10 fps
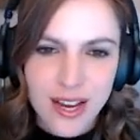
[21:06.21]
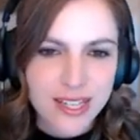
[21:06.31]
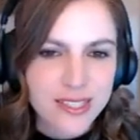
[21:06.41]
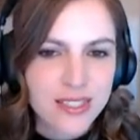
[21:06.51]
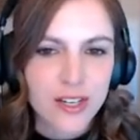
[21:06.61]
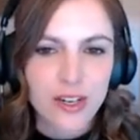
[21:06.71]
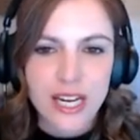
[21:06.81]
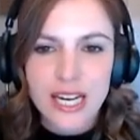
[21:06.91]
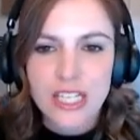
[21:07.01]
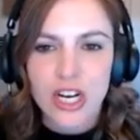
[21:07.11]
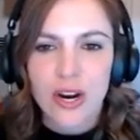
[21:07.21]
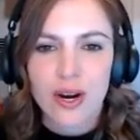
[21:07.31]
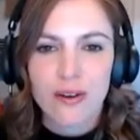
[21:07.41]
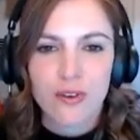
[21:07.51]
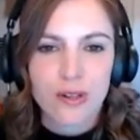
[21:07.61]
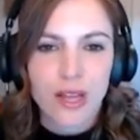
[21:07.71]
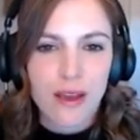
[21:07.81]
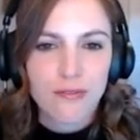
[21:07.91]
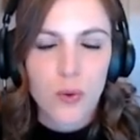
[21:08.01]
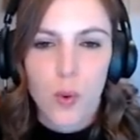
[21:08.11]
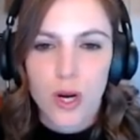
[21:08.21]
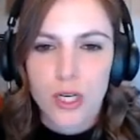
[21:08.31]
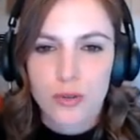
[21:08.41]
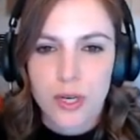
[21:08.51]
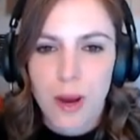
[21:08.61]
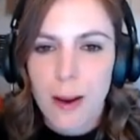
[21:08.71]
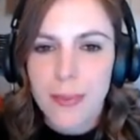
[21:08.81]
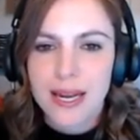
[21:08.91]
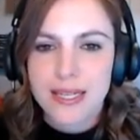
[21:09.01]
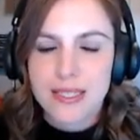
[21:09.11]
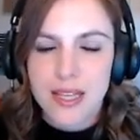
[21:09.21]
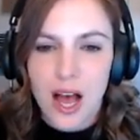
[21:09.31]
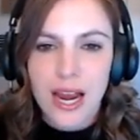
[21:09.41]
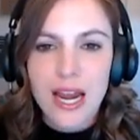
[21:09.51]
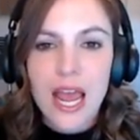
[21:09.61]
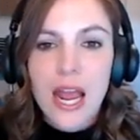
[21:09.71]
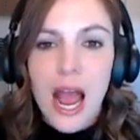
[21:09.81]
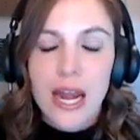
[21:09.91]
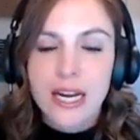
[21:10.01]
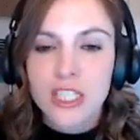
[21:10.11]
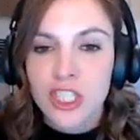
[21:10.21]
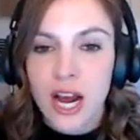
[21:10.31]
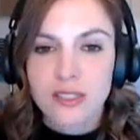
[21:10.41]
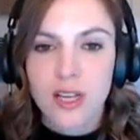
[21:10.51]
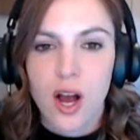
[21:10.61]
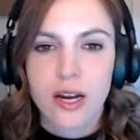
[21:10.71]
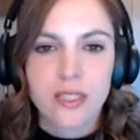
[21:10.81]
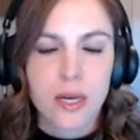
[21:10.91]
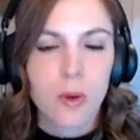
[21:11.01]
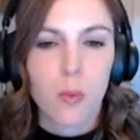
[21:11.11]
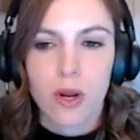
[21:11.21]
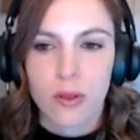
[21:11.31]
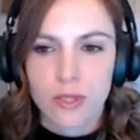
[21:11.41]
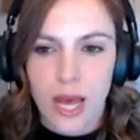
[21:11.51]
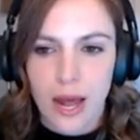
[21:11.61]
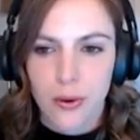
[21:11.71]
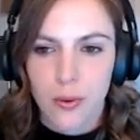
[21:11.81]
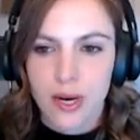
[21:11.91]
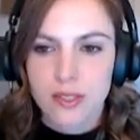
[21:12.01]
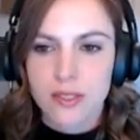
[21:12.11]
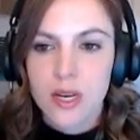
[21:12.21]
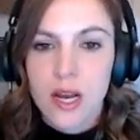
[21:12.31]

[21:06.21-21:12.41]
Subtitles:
Consider each area of your life you want to dream up and design, and each hexagon is going to be one of those categories.